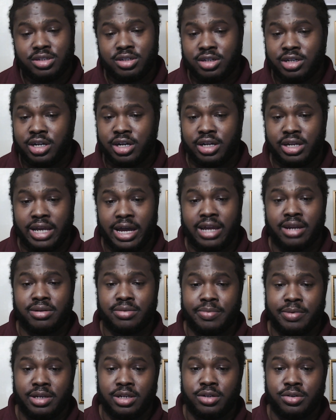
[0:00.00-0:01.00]
Carolina's
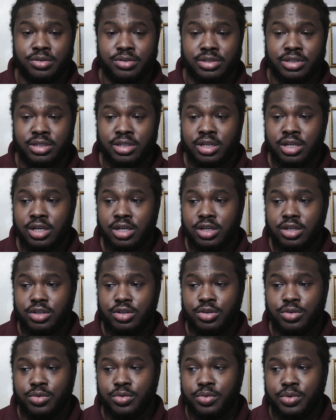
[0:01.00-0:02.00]
been losing,
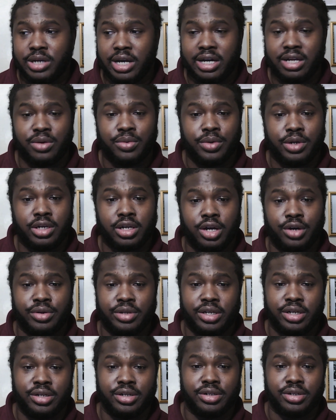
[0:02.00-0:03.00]
you kind of want to go
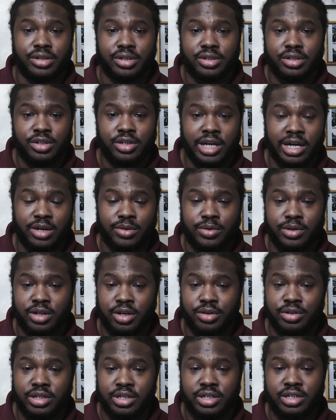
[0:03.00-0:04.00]
young. You kind of want to
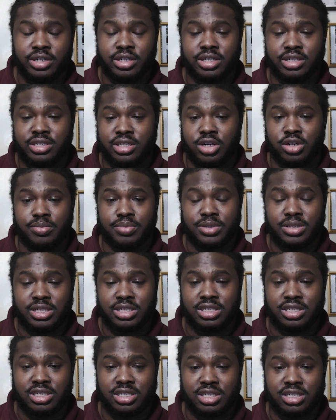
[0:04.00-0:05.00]
go young in certain
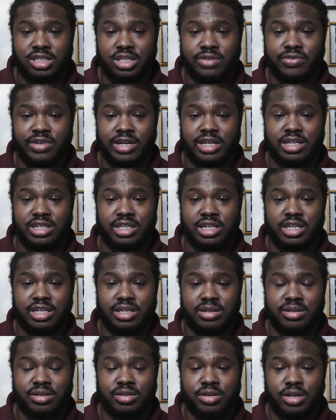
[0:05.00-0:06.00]
positions and stuff like that.
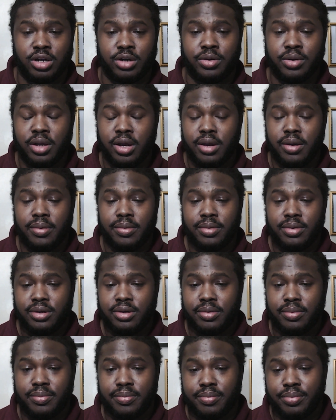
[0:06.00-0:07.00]
And, you know,
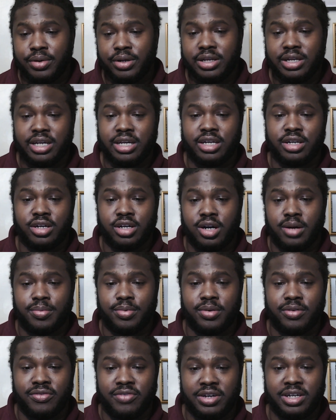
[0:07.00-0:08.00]
bring in a
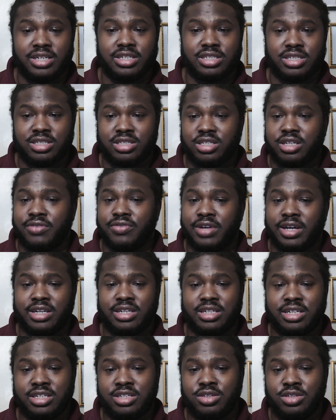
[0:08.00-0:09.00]
couple of vets and stuff
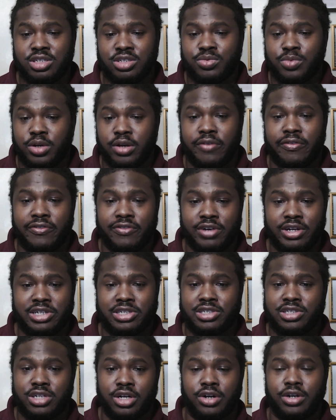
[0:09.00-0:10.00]
like that. You just want a fresh
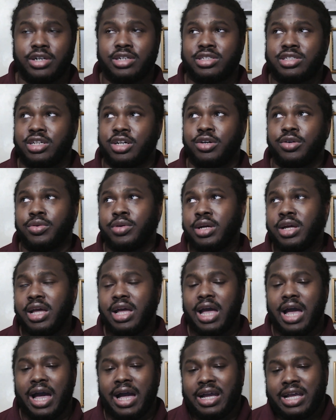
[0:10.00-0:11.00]
start. So
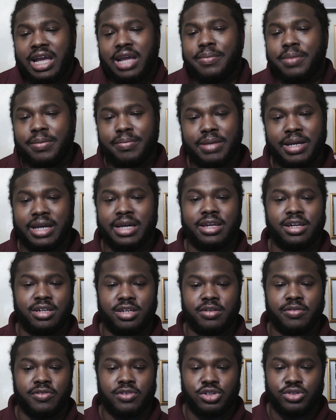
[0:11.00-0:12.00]
I can't be mad at
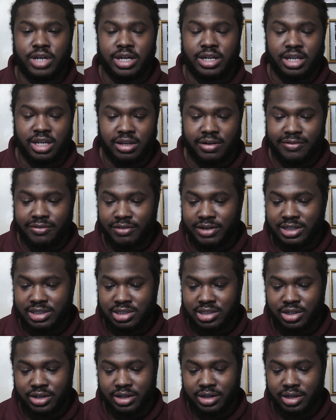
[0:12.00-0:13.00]
them for trying to get a fresh
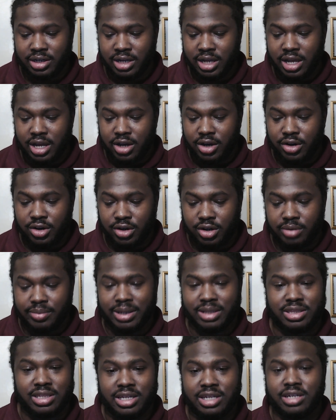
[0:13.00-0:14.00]
start.
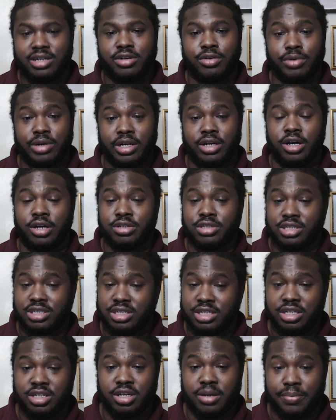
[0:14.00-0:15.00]
I think Greg Olsen
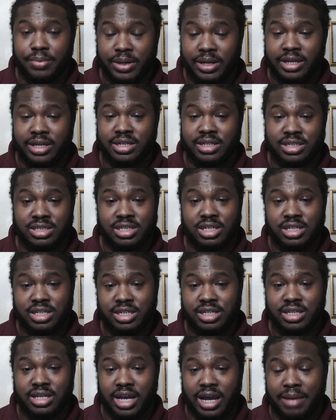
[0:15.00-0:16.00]
still can play in this
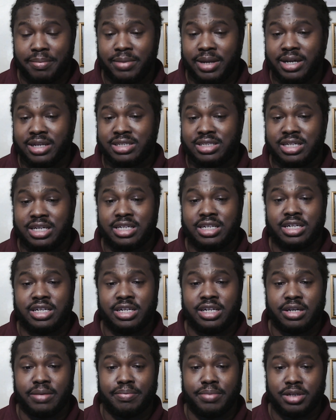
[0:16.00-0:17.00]
league. I'm not saying that
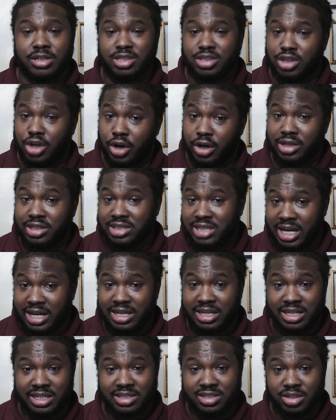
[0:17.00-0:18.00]
he can be a starting tight
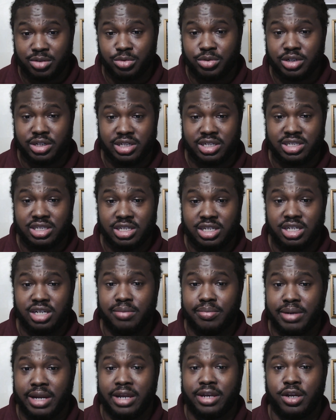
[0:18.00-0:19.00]
end somewhere in this league,
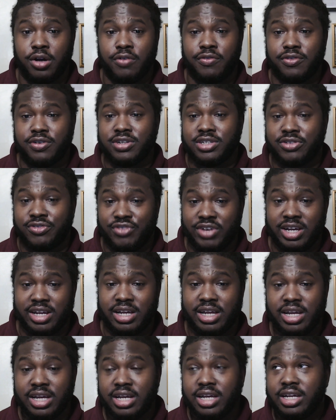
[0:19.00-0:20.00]
but I know for a
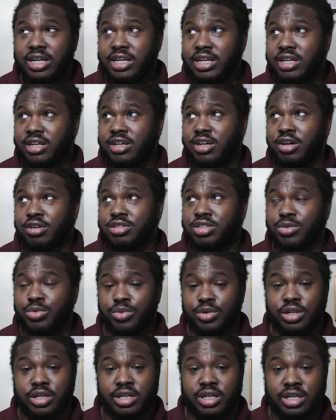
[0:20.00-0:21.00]
fact he can go
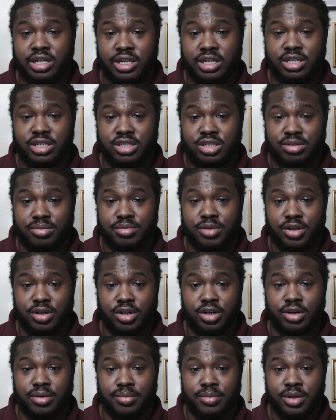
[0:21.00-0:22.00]
somewhere and get
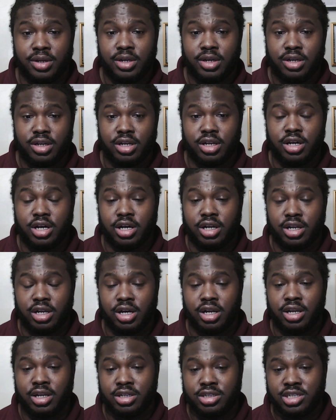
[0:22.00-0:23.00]
some
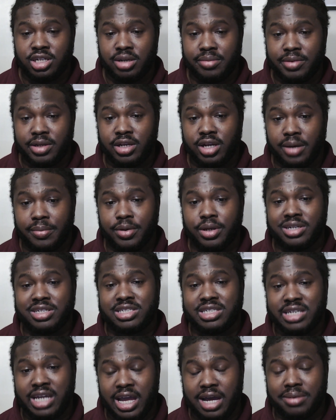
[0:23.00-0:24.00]
a legitimate number of
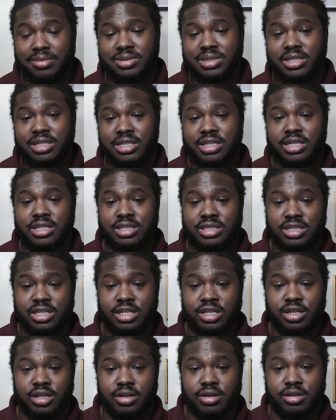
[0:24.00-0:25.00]
snaps and
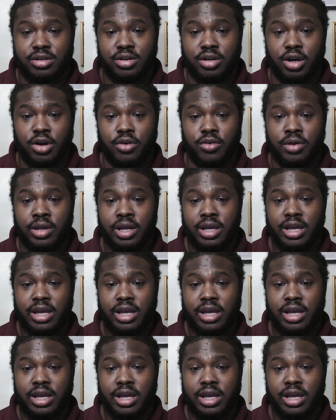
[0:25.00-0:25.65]
still, you know,